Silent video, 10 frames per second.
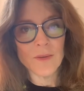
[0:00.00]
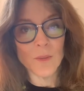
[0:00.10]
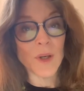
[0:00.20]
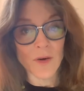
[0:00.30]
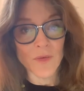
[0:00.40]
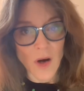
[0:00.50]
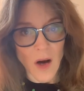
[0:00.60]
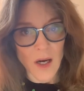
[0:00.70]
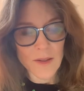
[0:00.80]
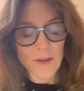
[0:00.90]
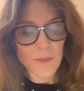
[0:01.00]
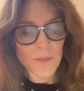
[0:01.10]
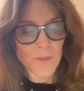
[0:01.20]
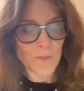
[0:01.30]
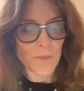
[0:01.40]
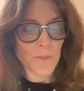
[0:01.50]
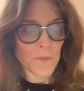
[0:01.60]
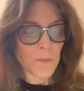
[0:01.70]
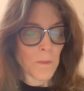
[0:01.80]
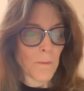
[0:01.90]
but of God.
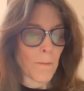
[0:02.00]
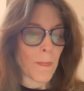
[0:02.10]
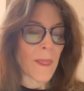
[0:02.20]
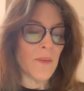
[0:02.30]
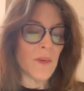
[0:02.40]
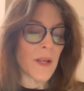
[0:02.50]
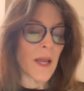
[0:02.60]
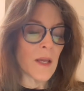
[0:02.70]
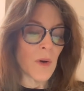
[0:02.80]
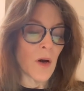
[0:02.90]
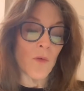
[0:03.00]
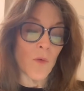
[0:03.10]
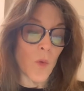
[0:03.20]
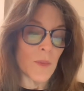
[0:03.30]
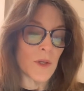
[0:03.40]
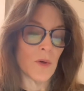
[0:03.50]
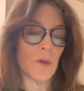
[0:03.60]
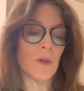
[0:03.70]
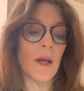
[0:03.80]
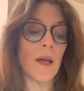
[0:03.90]
In the name of
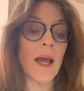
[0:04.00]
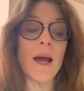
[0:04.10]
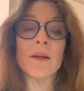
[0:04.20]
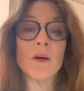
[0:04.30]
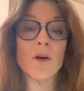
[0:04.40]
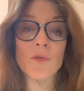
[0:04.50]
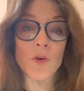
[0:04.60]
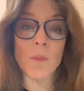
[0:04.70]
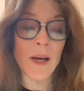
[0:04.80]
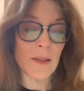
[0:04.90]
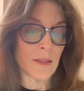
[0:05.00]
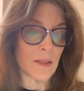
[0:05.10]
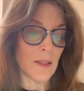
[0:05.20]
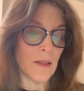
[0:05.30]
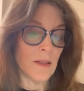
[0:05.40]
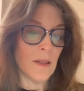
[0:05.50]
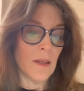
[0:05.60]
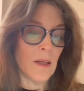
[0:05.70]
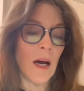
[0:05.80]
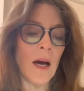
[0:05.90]
womanhood and of humanity,
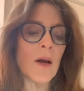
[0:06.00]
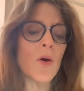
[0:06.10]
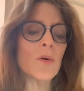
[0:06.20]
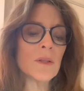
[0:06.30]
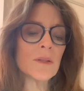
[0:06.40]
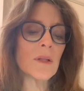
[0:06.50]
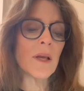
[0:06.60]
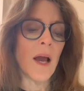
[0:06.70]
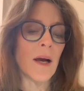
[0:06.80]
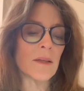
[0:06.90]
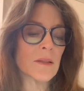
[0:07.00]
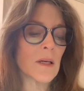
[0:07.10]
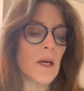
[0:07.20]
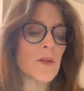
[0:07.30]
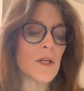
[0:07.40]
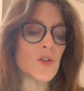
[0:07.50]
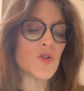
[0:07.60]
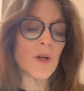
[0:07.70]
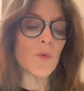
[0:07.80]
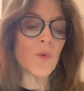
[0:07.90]
I earnestly ask that a
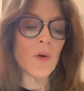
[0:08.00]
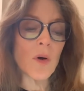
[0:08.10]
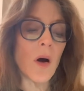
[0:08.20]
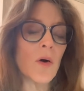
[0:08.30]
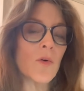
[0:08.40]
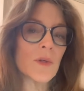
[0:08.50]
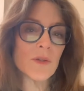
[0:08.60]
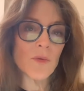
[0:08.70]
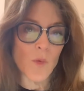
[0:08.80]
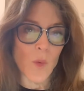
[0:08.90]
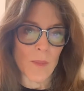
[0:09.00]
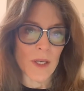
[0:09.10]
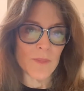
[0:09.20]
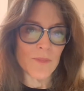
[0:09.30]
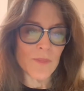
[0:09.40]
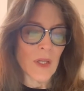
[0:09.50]
general congress of women